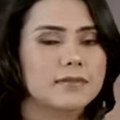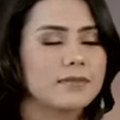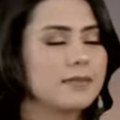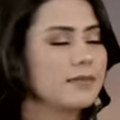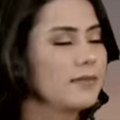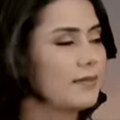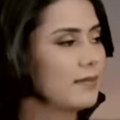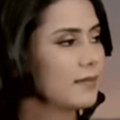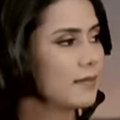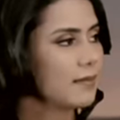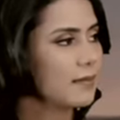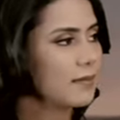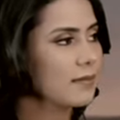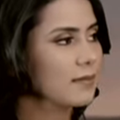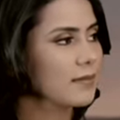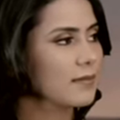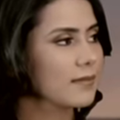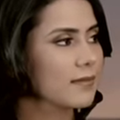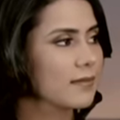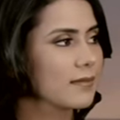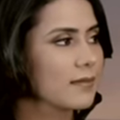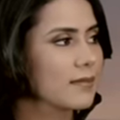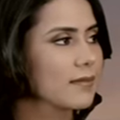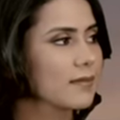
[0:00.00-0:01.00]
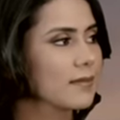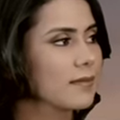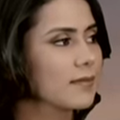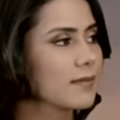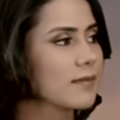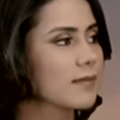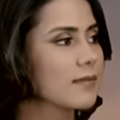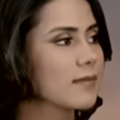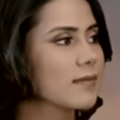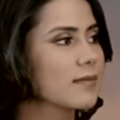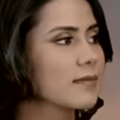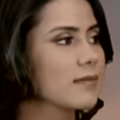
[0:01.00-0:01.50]

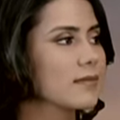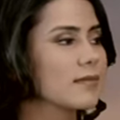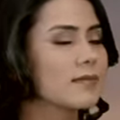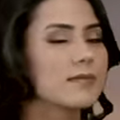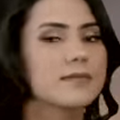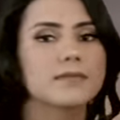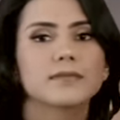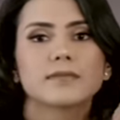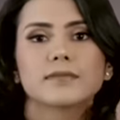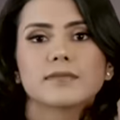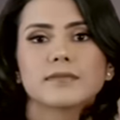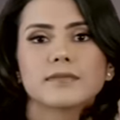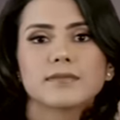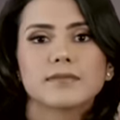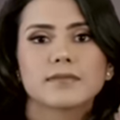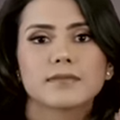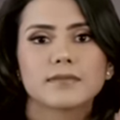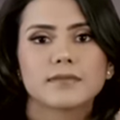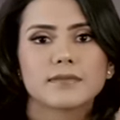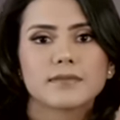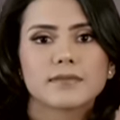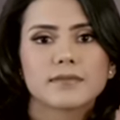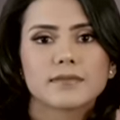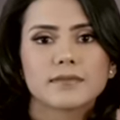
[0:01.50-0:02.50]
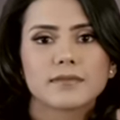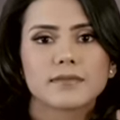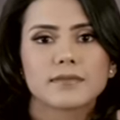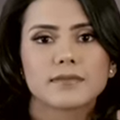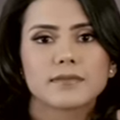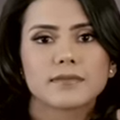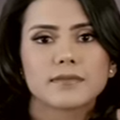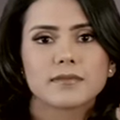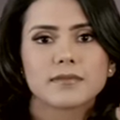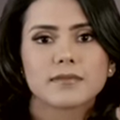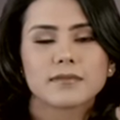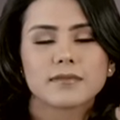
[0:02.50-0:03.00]

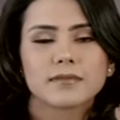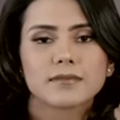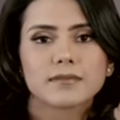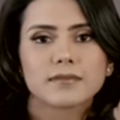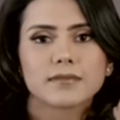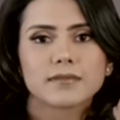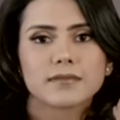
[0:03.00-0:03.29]
The person shown says nothing.